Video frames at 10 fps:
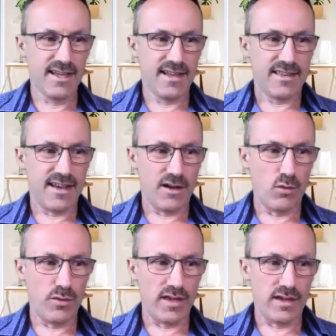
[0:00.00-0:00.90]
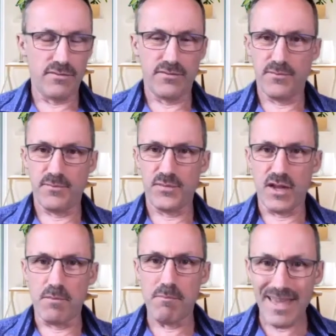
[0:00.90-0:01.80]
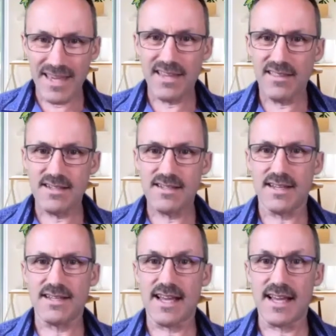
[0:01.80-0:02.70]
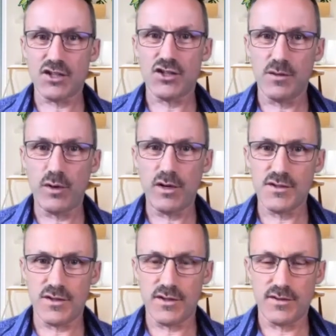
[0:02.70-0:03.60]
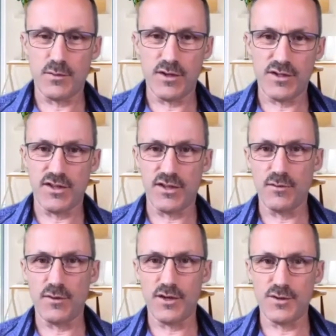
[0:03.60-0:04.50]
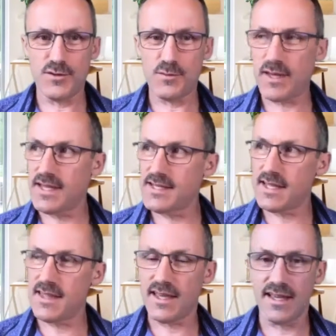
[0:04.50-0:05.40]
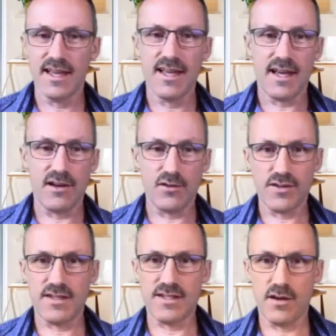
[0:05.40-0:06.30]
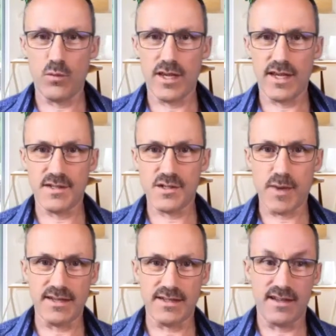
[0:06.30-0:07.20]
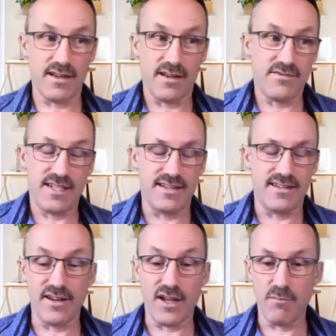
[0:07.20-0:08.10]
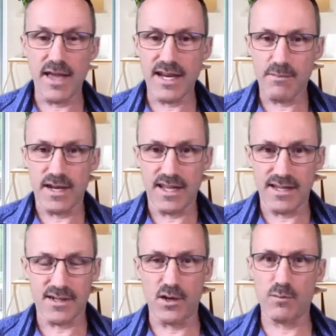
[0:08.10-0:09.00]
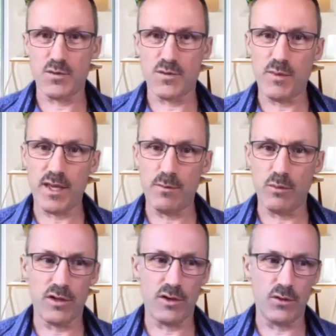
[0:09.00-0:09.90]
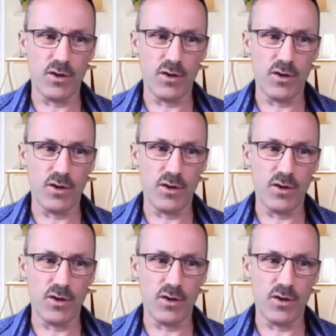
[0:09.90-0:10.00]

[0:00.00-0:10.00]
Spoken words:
whole thing of, making these things actionable is the word that you use, because I think a lot of the time we can spend, and I've seen many, many examples of people who